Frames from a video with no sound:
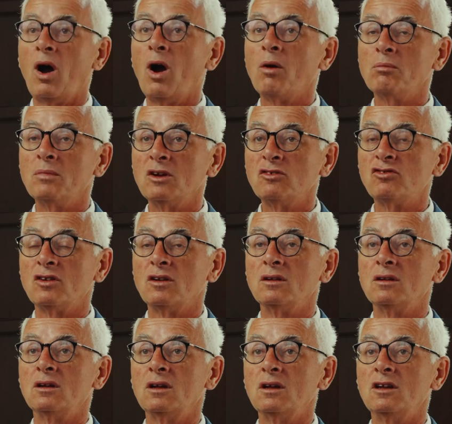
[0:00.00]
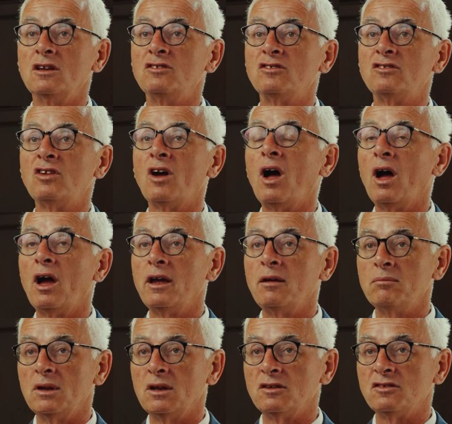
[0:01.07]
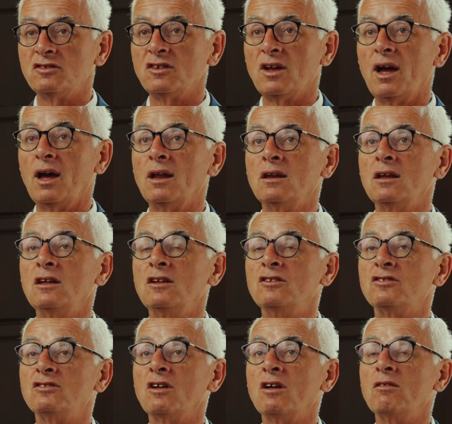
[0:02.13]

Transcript: Our mission is timeless and is